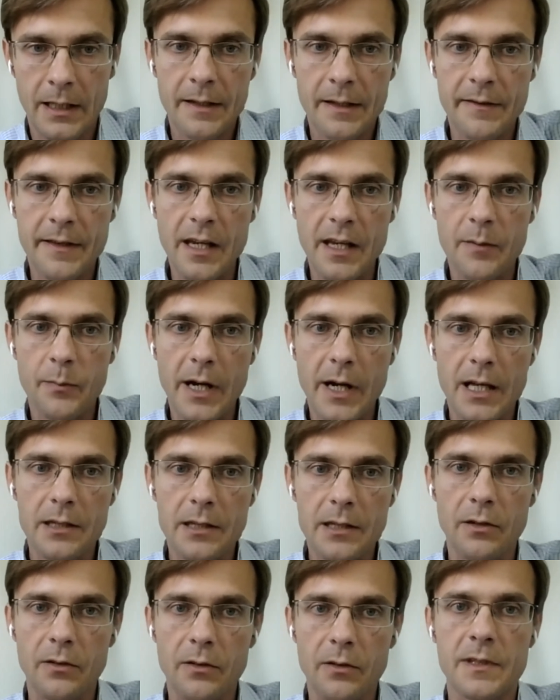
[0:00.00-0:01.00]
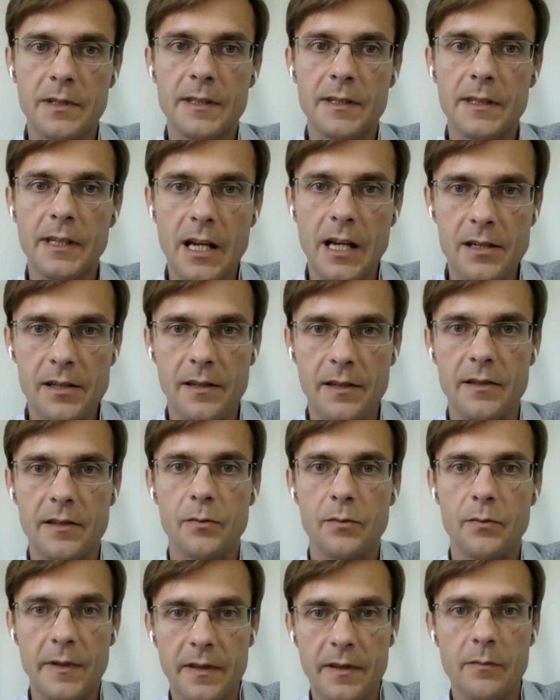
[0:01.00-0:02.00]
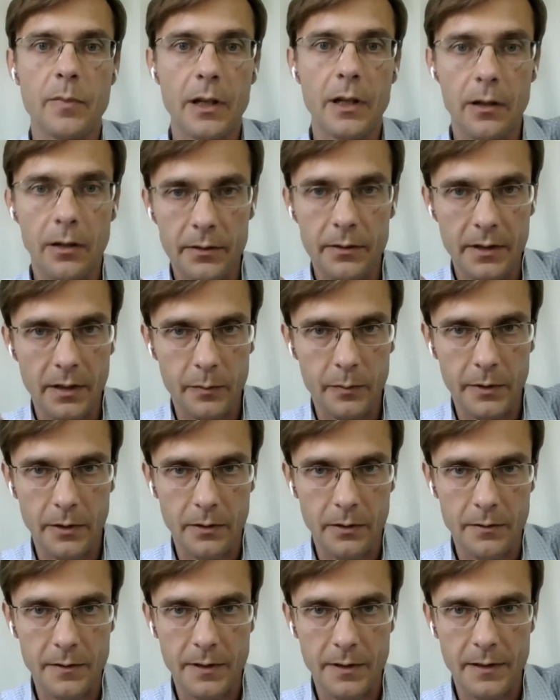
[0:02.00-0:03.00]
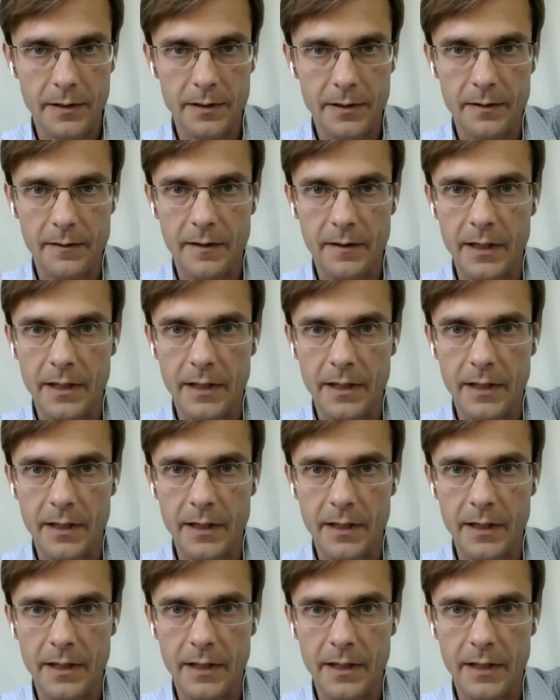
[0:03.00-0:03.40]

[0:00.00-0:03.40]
They're part of discussions within Bologna process.